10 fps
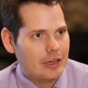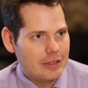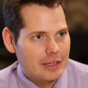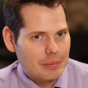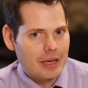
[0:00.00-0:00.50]
I
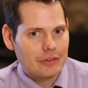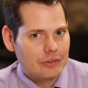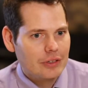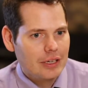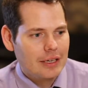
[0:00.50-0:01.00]
think
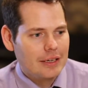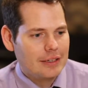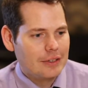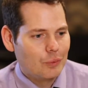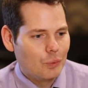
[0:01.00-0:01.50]
impacts
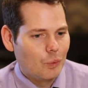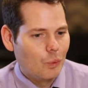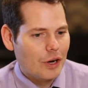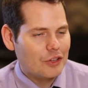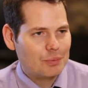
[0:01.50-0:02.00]

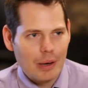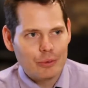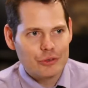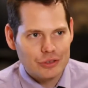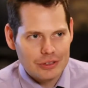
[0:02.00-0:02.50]
what is
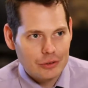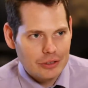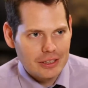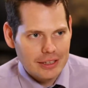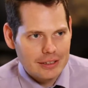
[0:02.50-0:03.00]
publishing
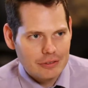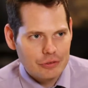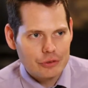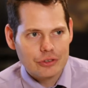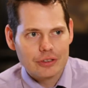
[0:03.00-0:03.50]
looking like in the
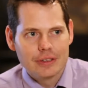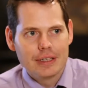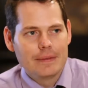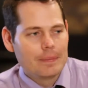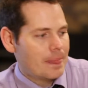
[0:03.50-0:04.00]
future.
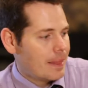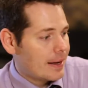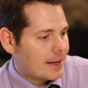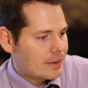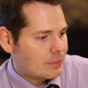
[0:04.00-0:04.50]

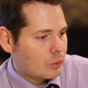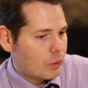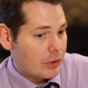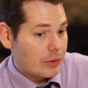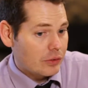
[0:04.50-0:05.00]

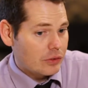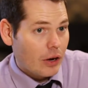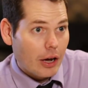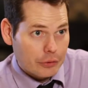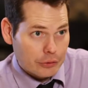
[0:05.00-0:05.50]
Whether that's
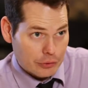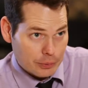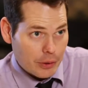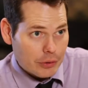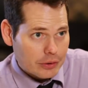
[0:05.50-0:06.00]
the authors who
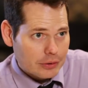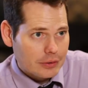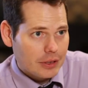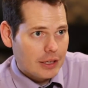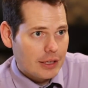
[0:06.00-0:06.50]
spoke,
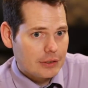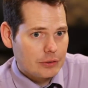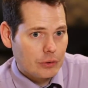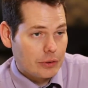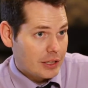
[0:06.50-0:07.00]

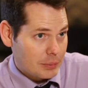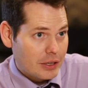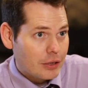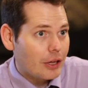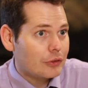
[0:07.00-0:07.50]
who are the
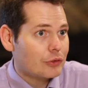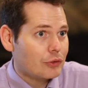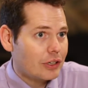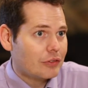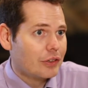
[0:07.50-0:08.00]
independent authors
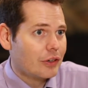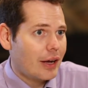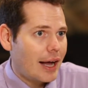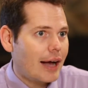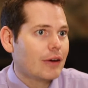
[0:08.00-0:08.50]
trying to figure
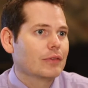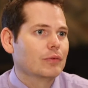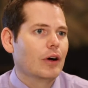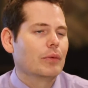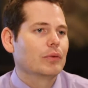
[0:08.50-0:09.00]
out how to
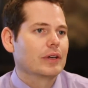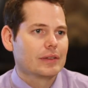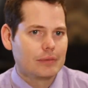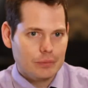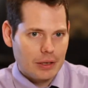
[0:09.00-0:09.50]

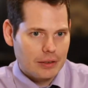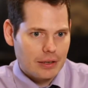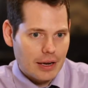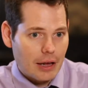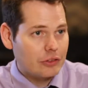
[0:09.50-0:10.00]
operate
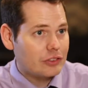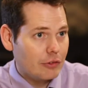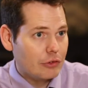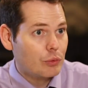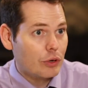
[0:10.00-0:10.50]
and how
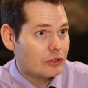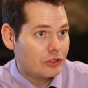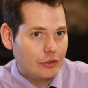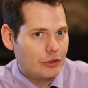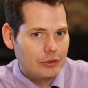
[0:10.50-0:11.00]
discovery works
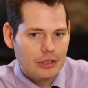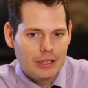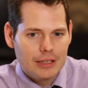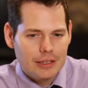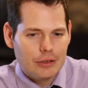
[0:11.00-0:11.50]
if you're
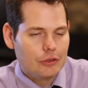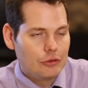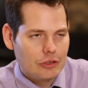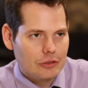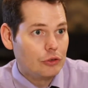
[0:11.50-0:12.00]

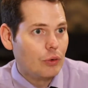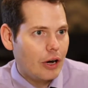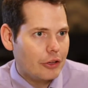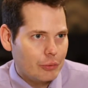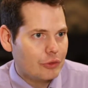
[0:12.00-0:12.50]
a new author